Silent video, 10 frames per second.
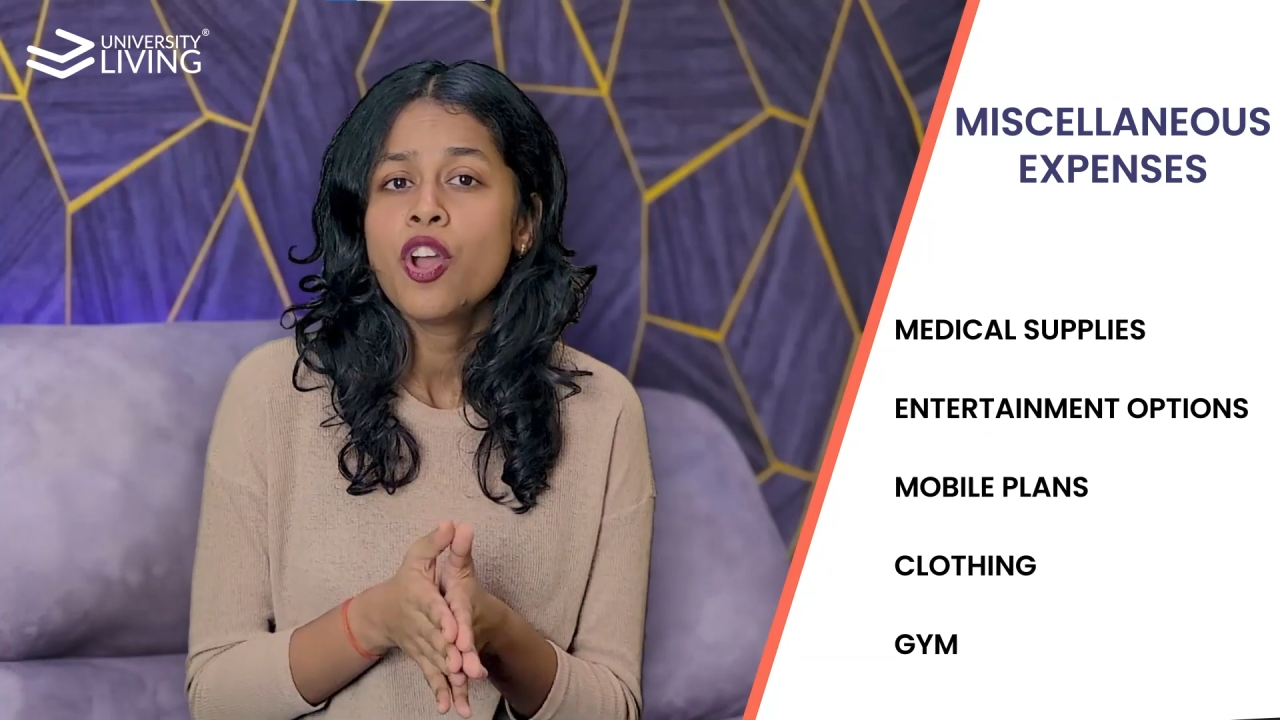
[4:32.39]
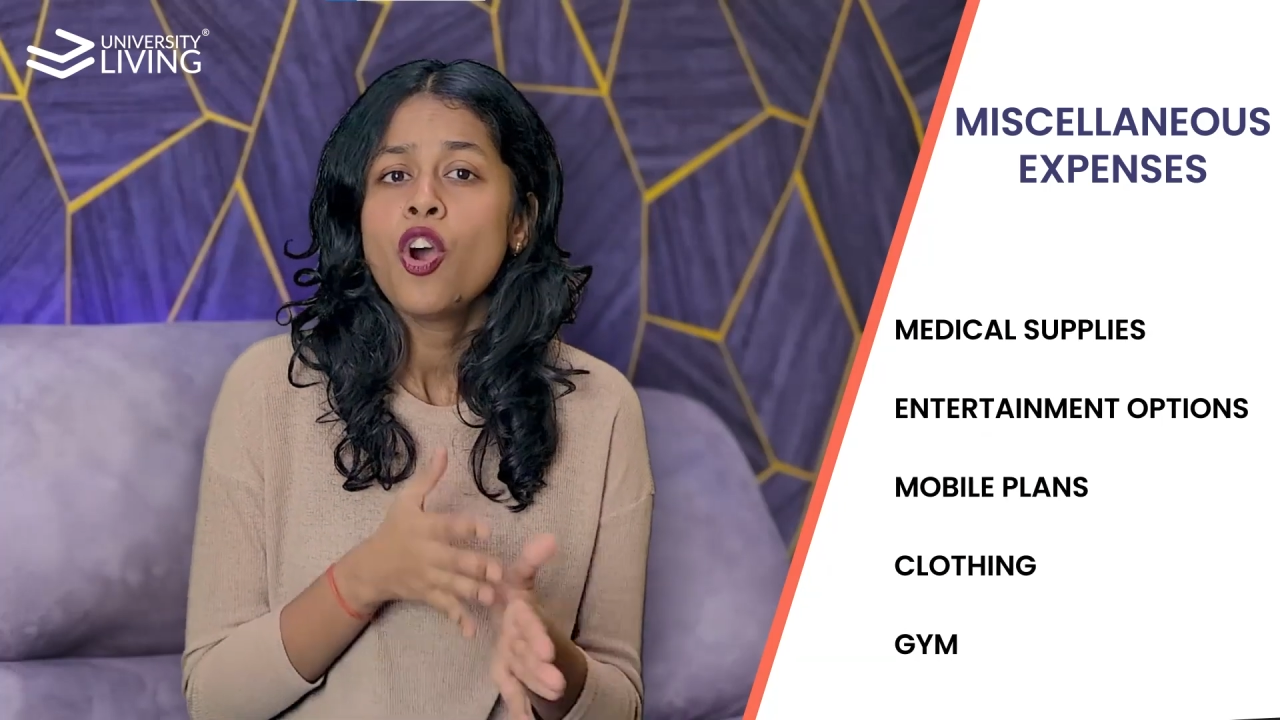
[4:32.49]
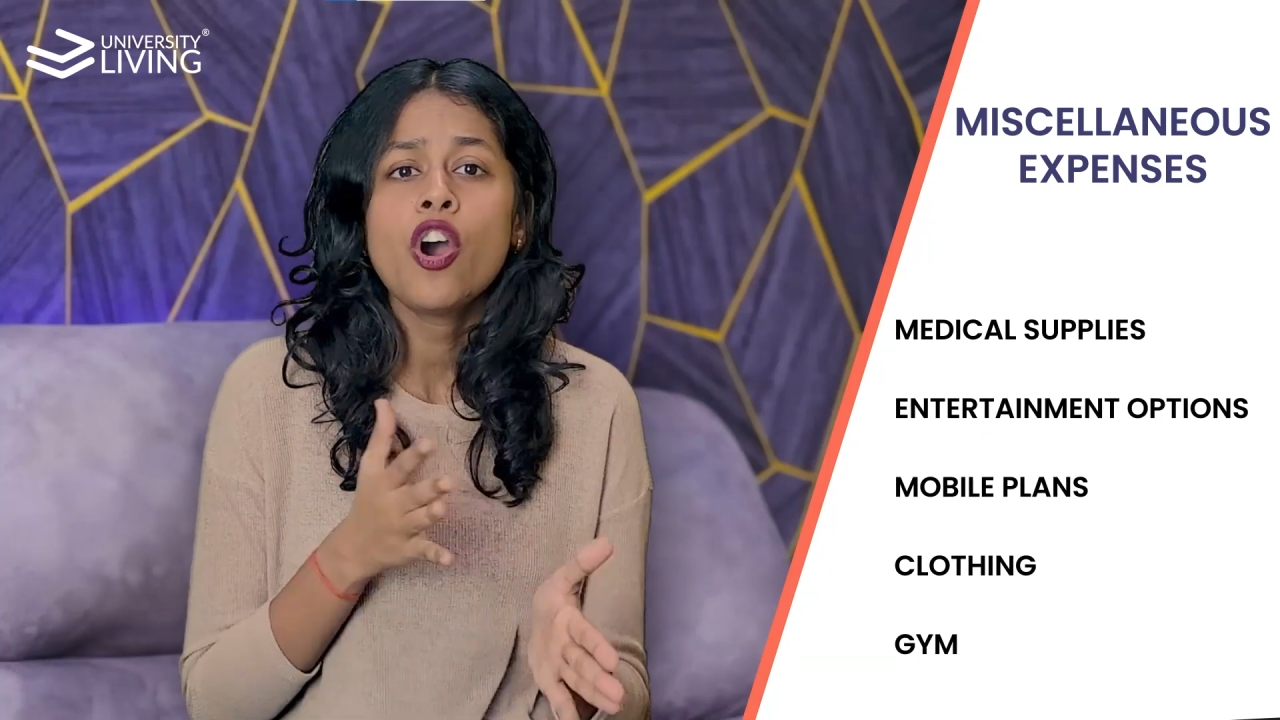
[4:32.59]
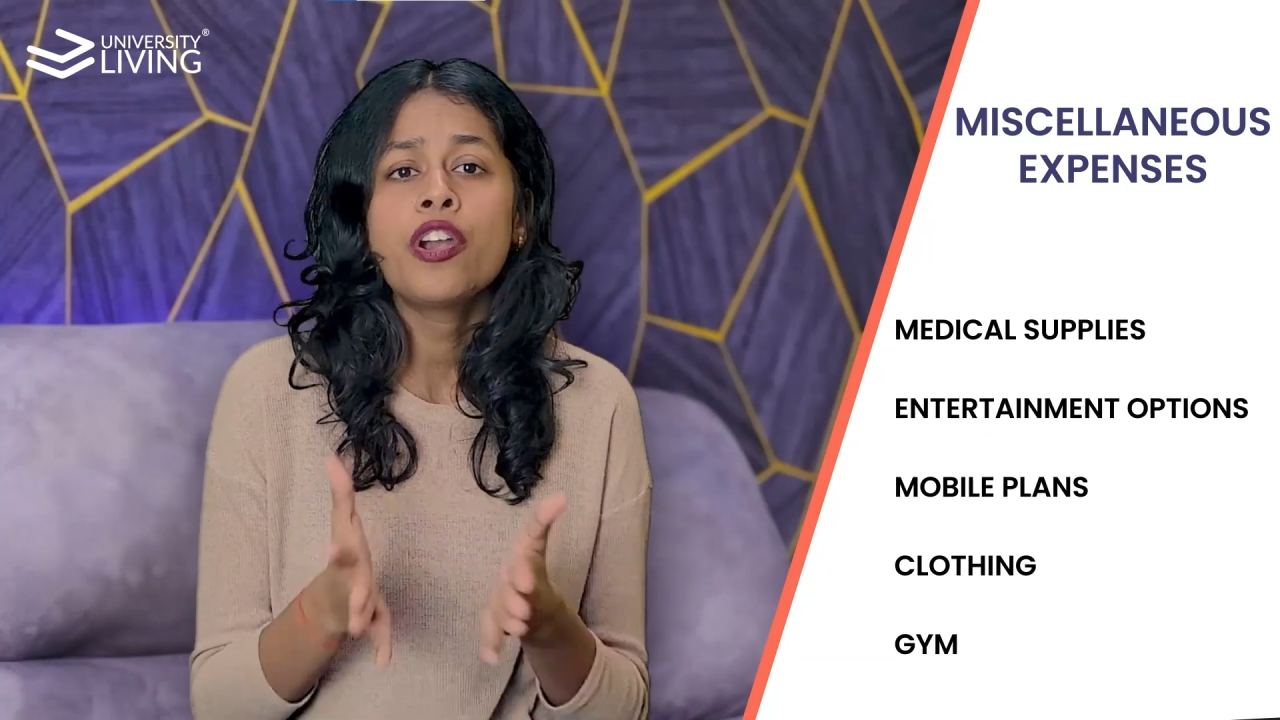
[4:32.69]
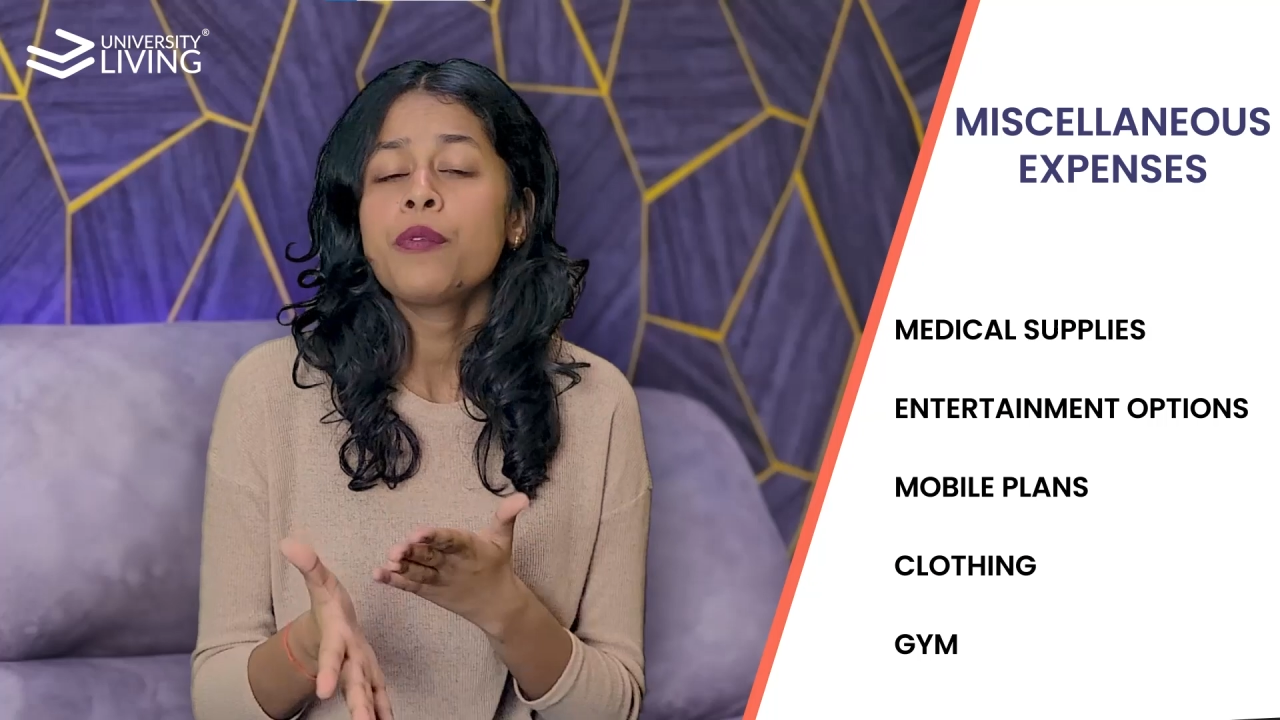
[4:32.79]

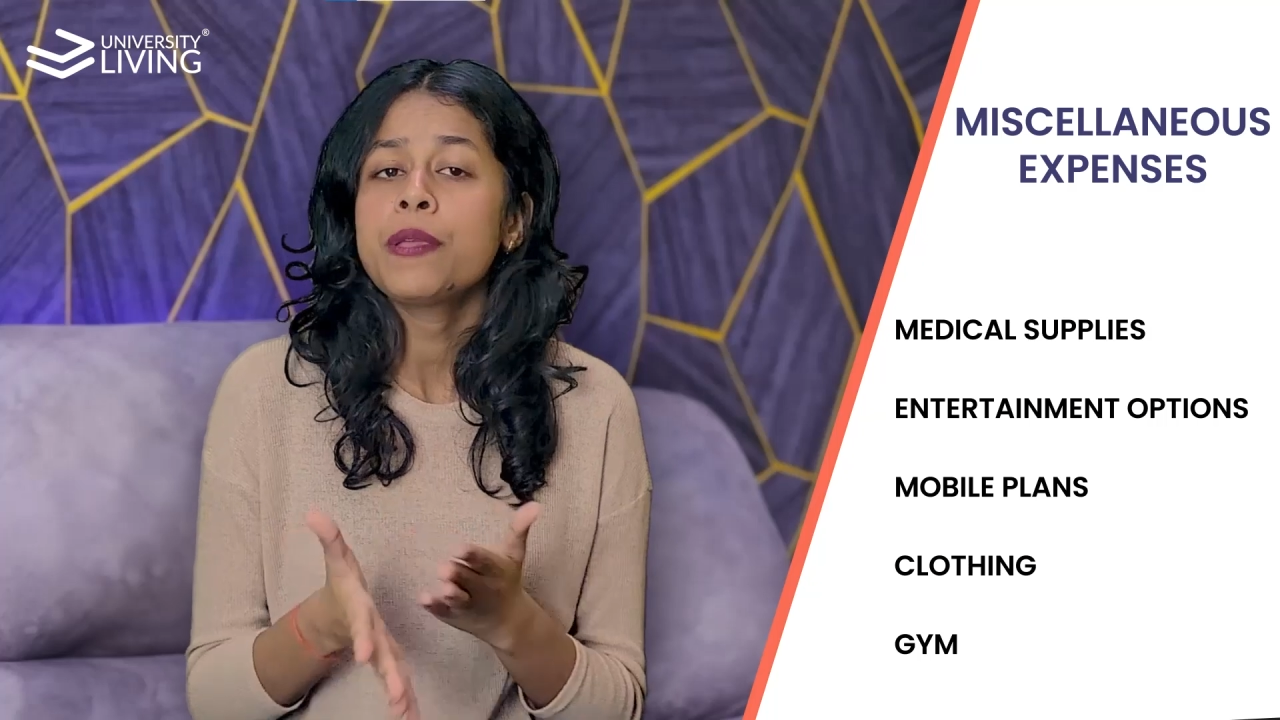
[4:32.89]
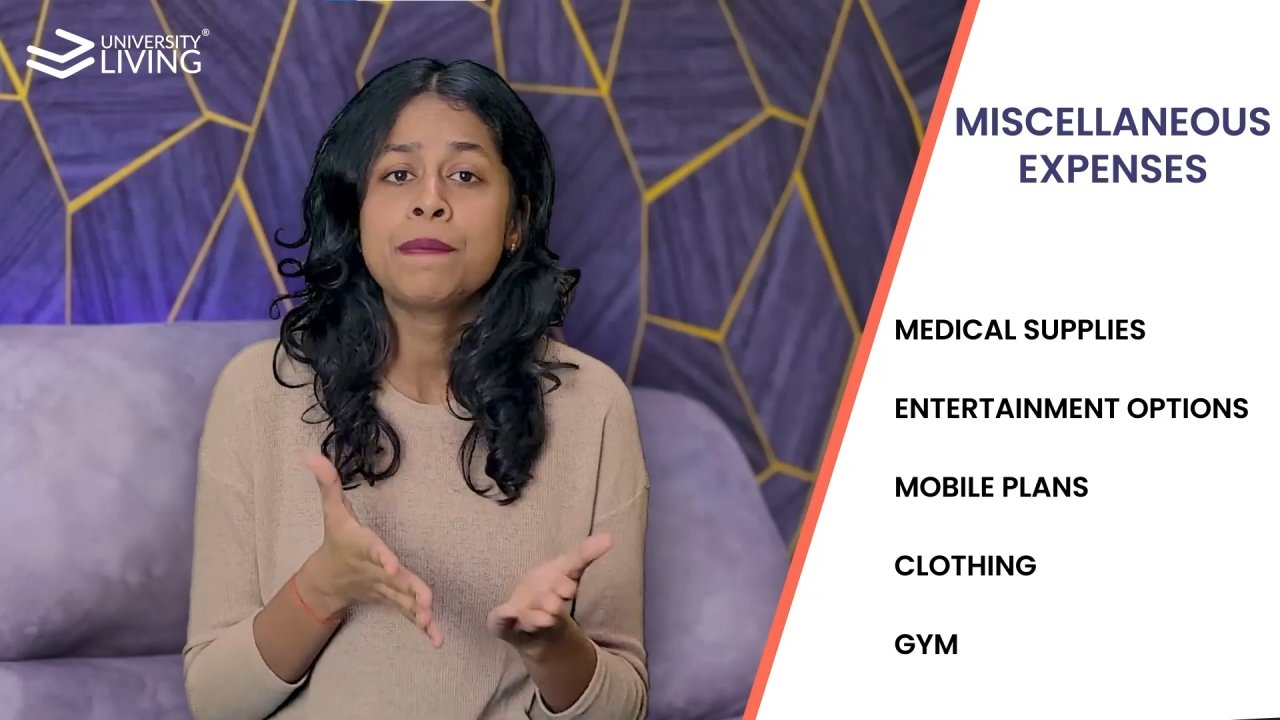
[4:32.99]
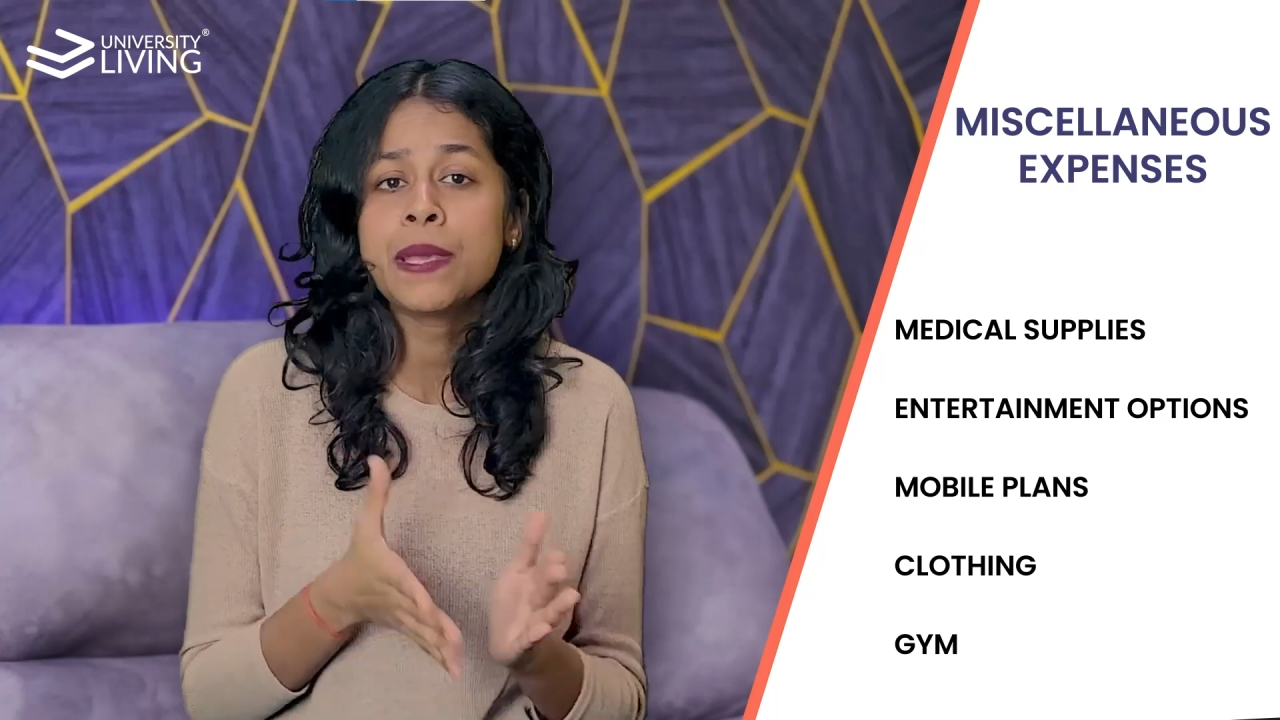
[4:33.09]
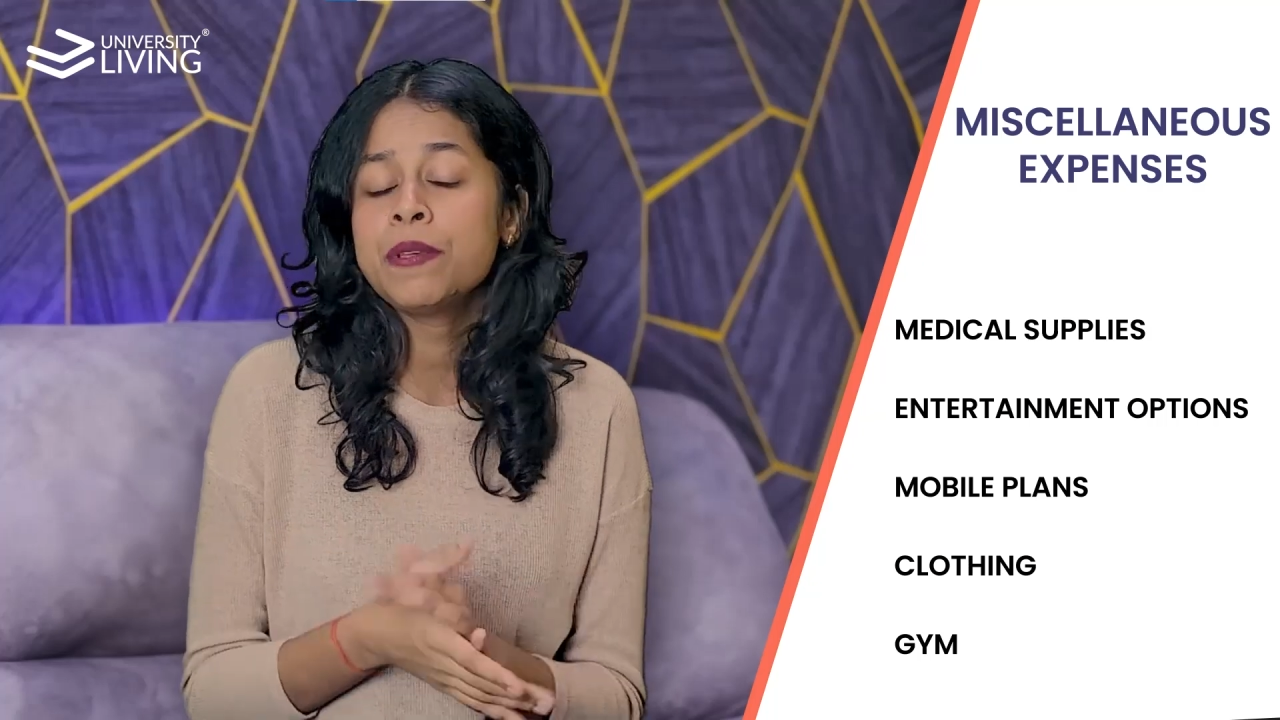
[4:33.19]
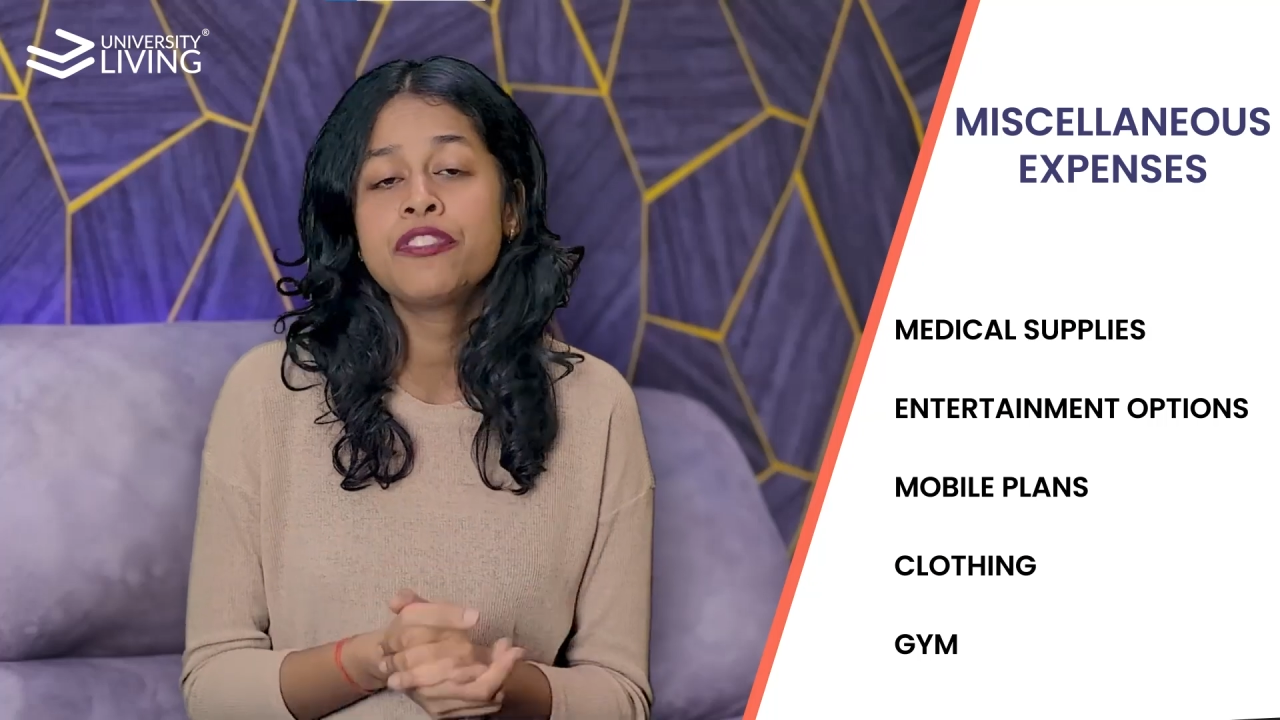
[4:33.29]
or maybe